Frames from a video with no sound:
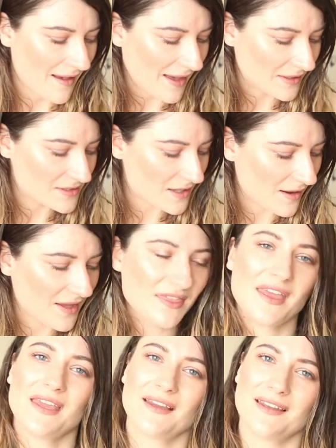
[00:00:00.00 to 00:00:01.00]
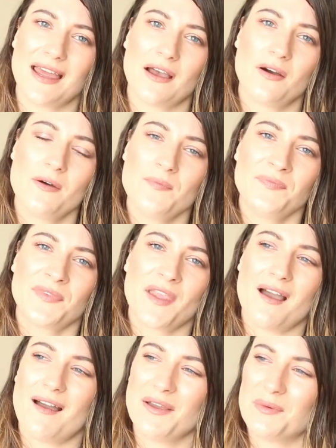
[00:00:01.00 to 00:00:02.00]
and I think now
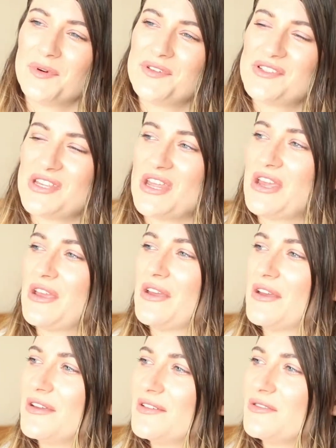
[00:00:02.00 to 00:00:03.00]
I want to